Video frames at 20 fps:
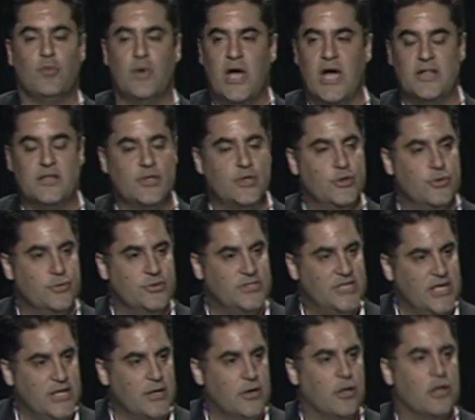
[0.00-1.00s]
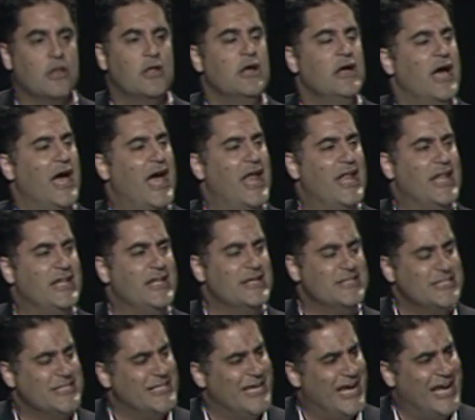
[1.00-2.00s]
We had the New Deal, and it
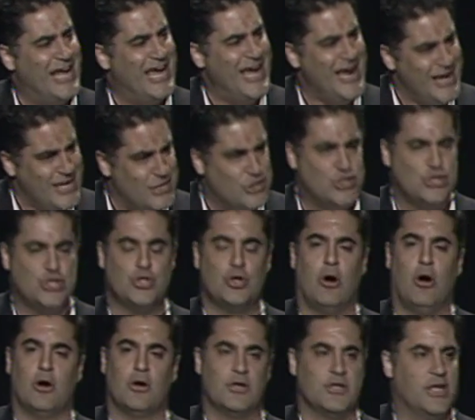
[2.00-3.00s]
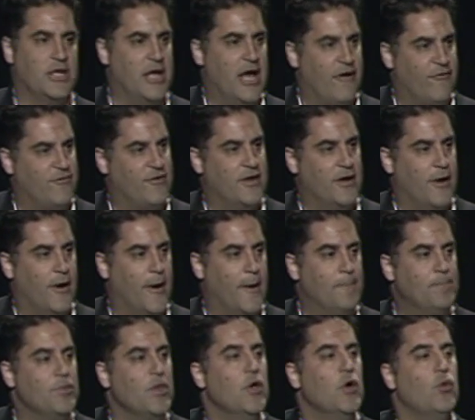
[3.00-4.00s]
doesn't get any stronger than FDR.
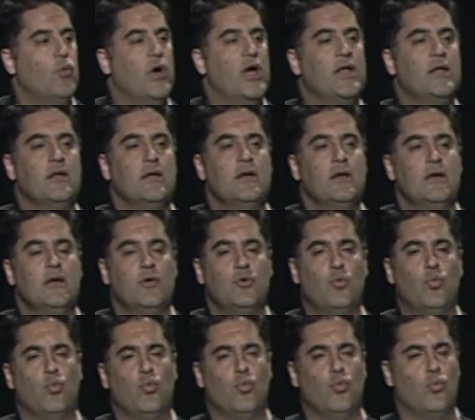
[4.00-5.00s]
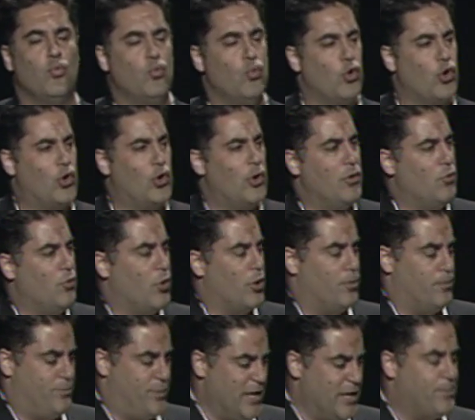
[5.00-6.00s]
When were
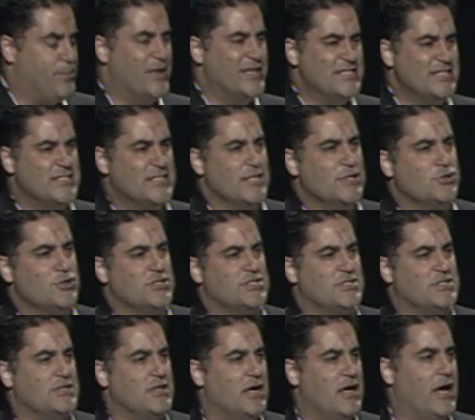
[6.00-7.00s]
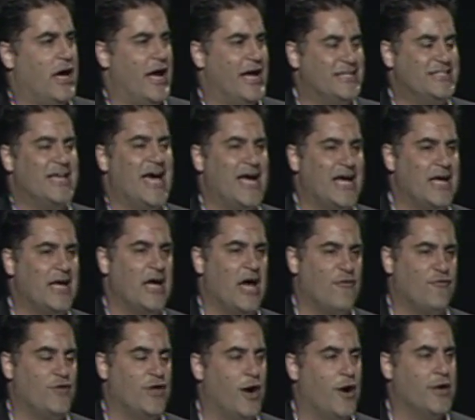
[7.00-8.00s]
big business interests attacking
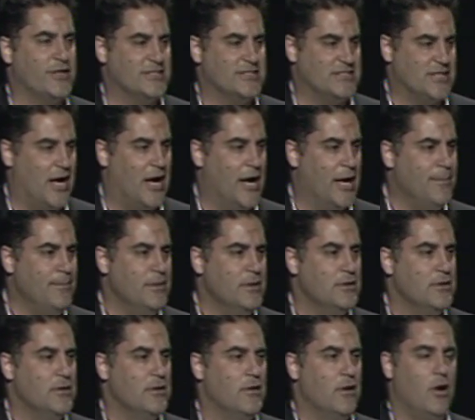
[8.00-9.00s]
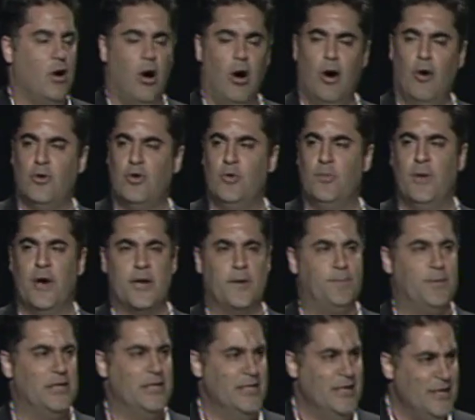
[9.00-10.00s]
FDR at the time? Oh, you better
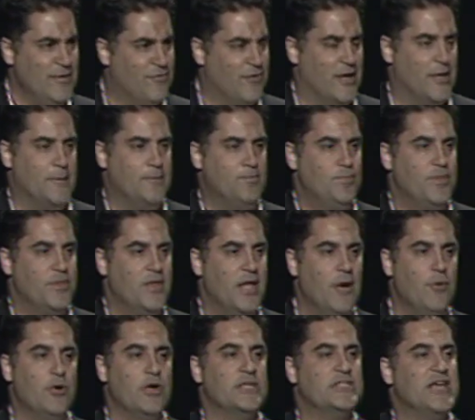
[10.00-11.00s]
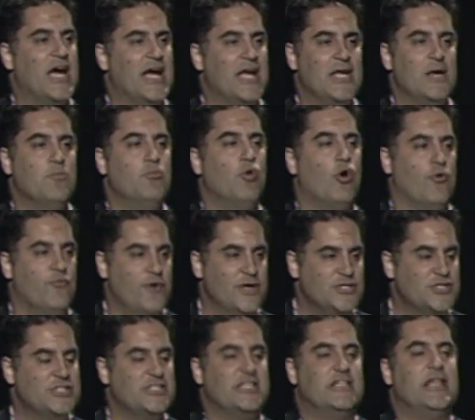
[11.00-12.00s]
believe it. They were attacking him more
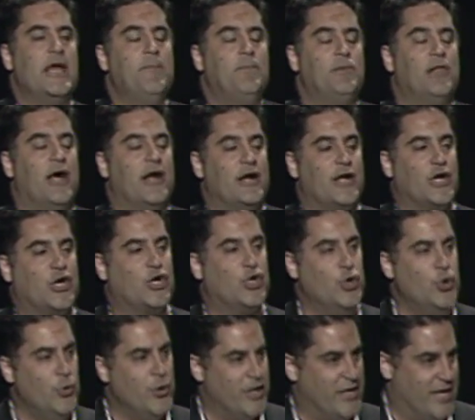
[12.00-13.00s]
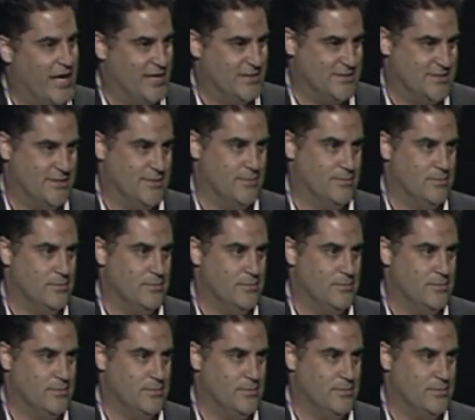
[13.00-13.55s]
viciously. They plotted a coup against him.